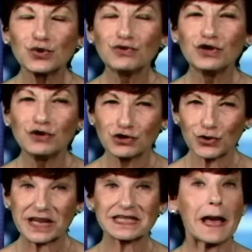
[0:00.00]
two
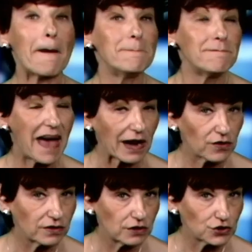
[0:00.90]
nutrients,
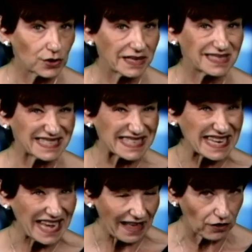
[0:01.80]
macronutrients,
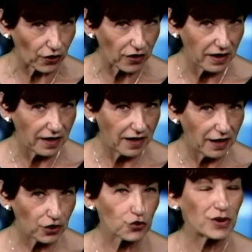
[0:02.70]
together
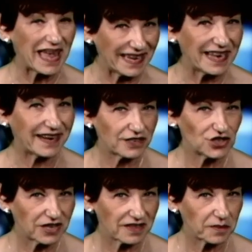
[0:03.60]
create
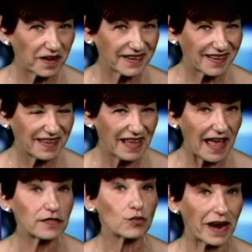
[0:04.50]
energy in the body,
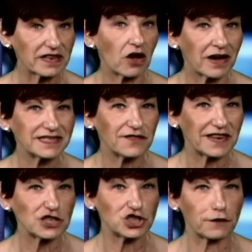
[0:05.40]
and the right kind
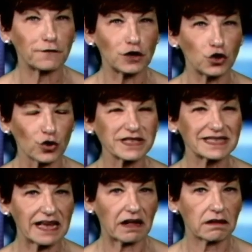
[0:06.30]
of energy for your
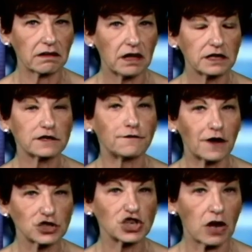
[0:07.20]
cell to
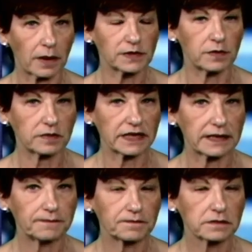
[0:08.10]
function
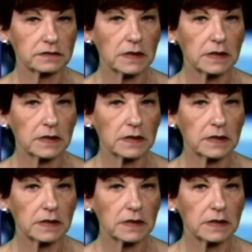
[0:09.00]
optimally.